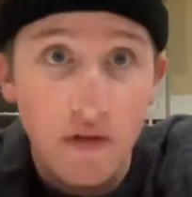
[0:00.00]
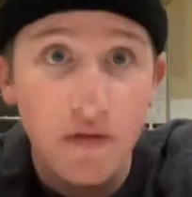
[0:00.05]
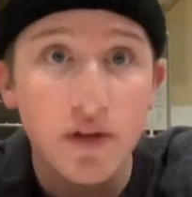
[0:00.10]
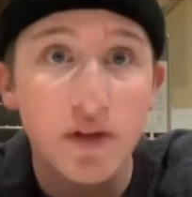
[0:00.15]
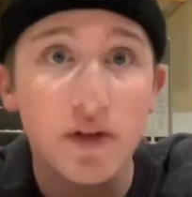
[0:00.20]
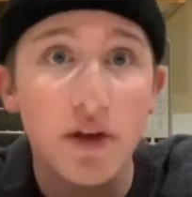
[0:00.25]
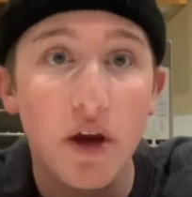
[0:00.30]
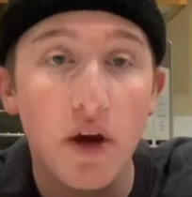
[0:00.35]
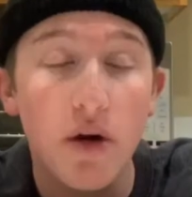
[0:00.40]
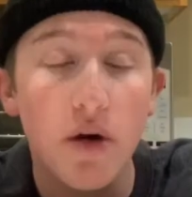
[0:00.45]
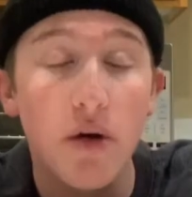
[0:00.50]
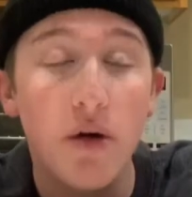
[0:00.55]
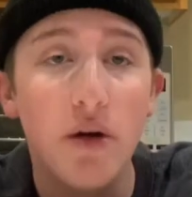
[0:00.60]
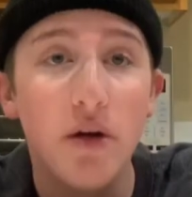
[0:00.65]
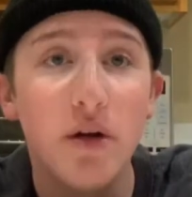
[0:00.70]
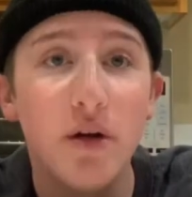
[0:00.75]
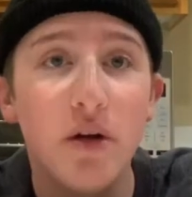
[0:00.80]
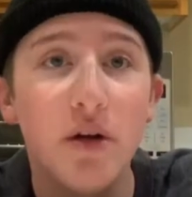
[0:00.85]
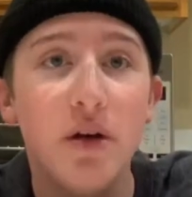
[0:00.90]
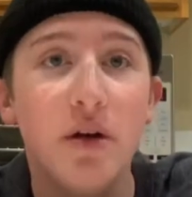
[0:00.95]
so
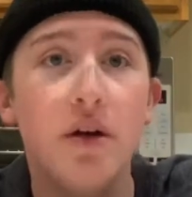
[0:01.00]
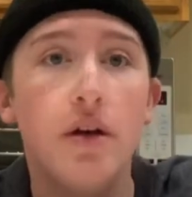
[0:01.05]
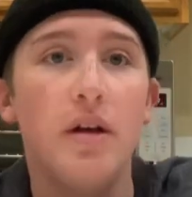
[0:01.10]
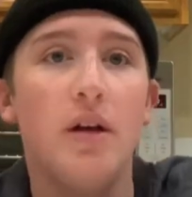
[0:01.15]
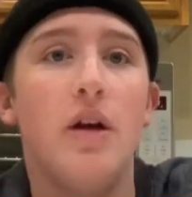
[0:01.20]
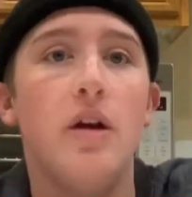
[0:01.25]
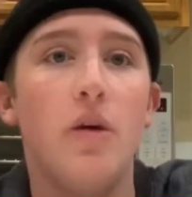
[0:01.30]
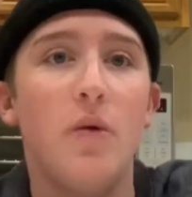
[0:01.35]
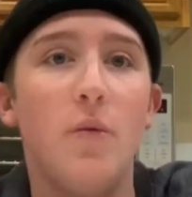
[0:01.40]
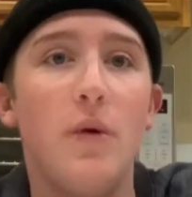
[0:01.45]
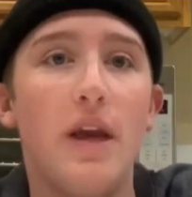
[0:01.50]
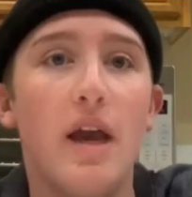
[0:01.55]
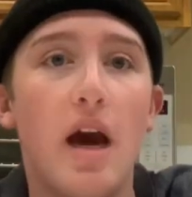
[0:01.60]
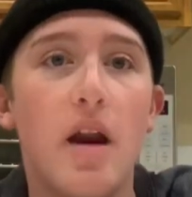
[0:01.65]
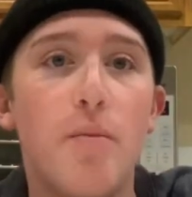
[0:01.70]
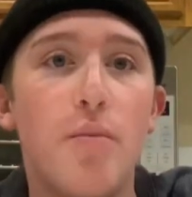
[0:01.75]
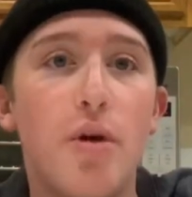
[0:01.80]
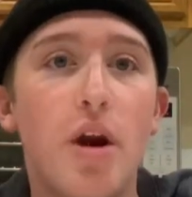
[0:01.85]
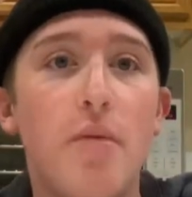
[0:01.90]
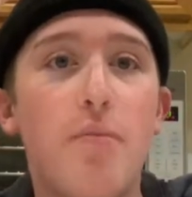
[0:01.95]
we got a
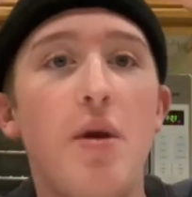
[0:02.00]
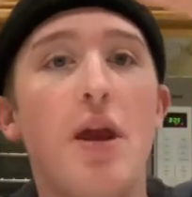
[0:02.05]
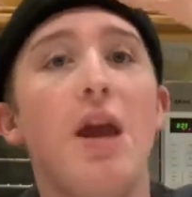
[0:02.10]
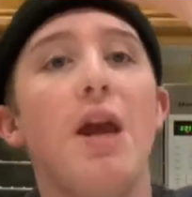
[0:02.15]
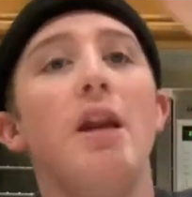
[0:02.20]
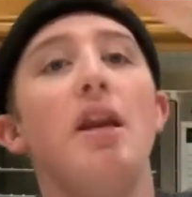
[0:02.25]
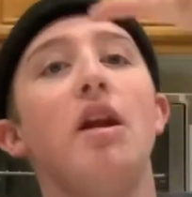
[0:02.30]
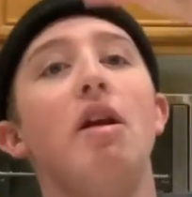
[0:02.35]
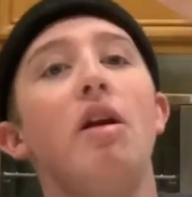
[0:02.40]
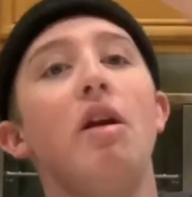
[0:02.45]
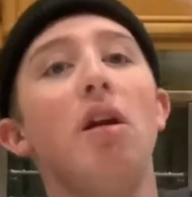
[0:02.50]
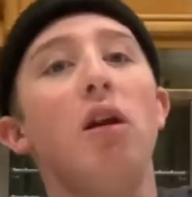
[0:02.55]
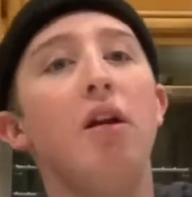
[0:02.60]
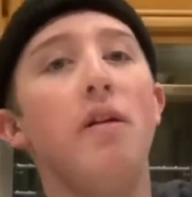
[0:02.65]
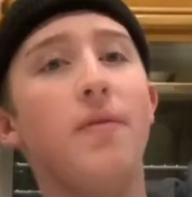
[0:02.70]
bread pan here.